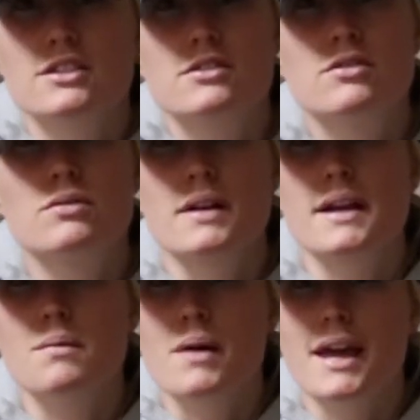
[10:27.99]
is a
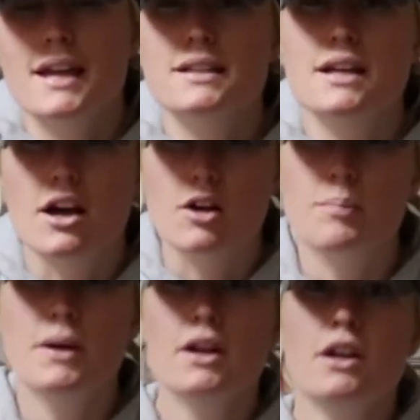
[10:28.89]
great way to
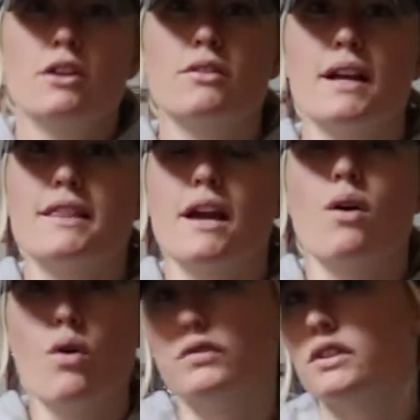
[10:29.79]
help create
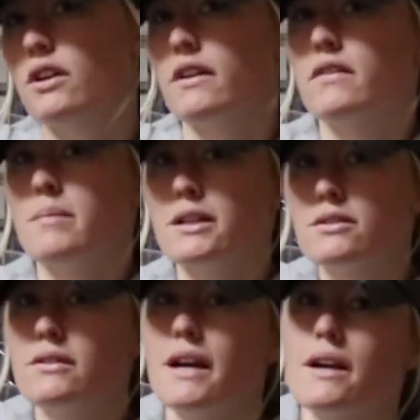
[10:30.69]
that overload of the
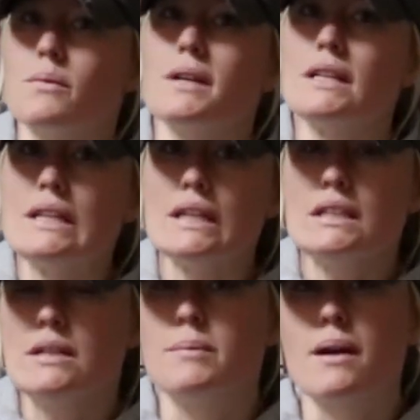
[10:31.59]
muscle that we
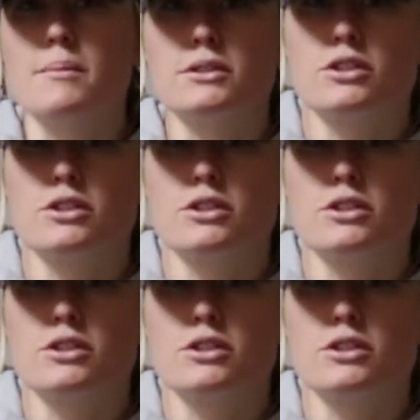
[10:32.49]
need to be able to